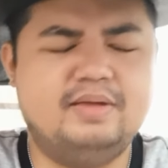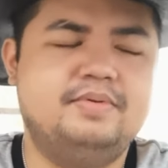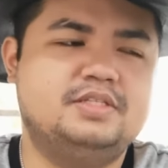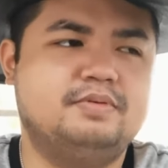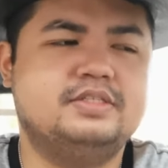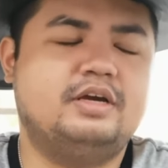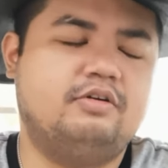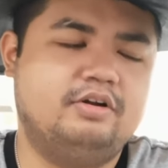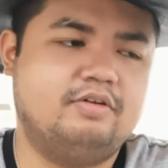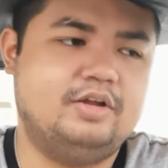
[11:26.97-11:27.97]
Maybe it's because I
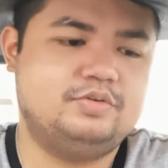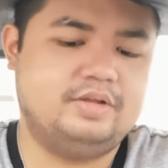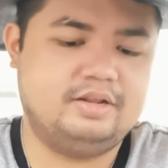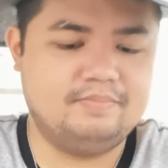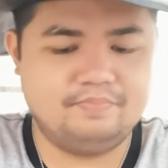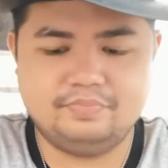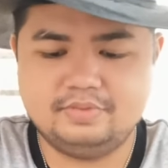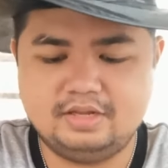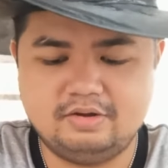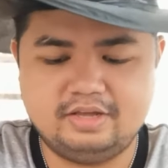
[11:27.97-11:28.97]
already graduated.
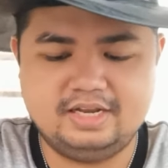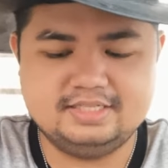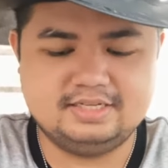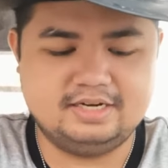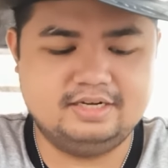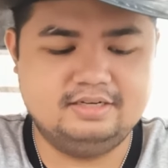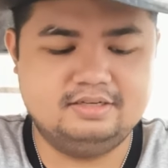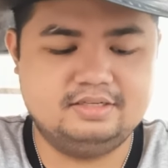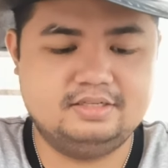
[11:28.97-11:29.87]
Okay, last card.